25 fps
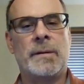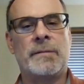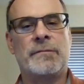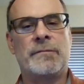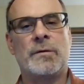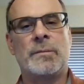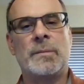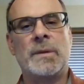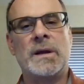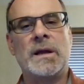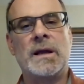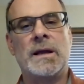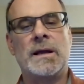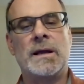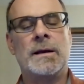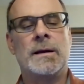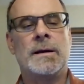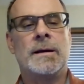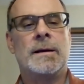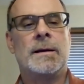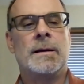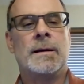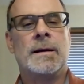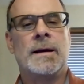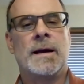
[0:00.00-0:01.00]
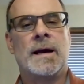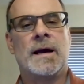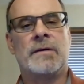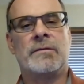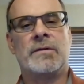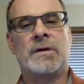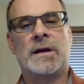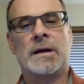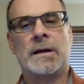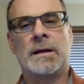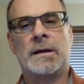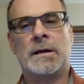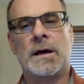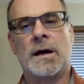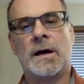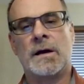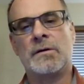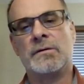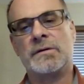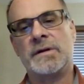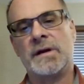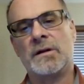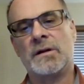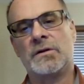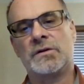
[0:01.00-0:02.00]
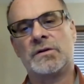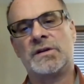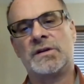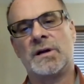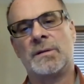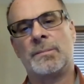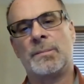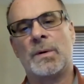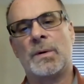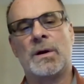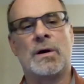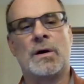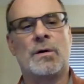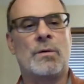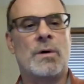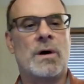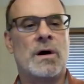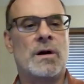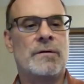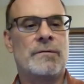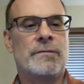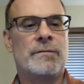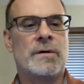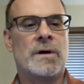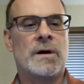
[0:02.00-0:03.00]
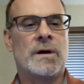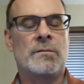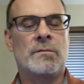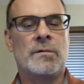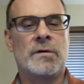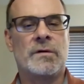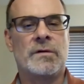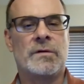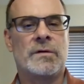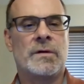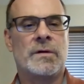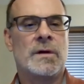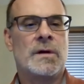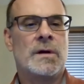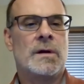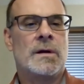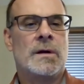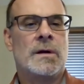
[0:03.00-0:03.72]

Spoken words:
But for me, having an auto dealership on our waterfront was